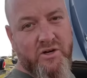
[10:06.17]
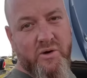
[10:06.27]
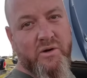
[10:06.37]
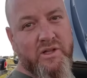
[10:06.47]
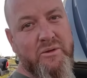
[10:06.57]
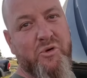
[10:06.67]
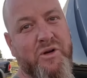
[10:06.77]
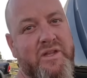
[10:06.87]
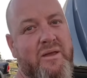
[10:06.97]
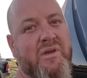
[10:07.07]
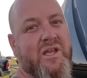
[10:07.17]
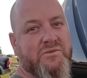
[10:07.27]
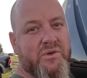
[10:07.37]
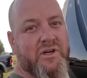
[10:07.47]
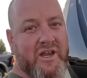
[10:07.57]
early birthday
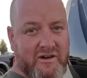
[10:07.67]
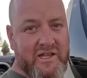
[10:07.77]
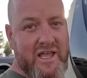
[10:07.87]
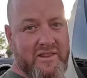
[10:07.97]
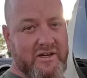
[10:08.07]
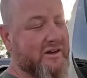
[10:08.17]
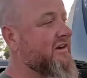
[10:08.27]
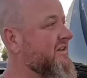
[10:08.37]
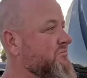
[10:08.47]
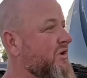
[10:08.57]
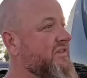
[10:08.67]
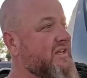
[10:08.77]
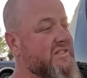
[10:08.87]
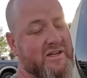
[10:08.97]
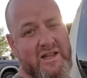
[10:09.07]
because we're here together and his
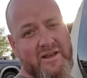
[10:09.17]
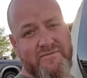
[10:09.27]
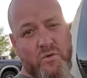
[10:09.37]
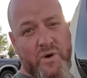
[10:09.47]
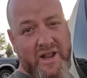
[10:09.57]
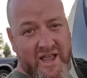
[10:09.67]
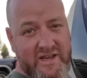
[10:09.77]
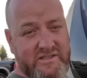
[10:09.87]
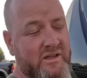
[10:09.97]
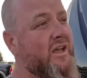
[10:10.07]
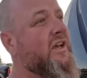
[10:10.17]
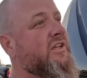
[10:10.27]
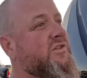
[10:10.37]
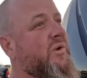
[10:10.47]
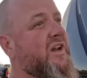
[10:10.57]
birthday's in like 4 days.
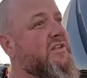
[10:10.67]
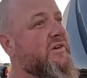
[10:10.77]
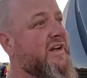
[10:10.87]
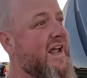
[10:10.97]
So we're gonna do it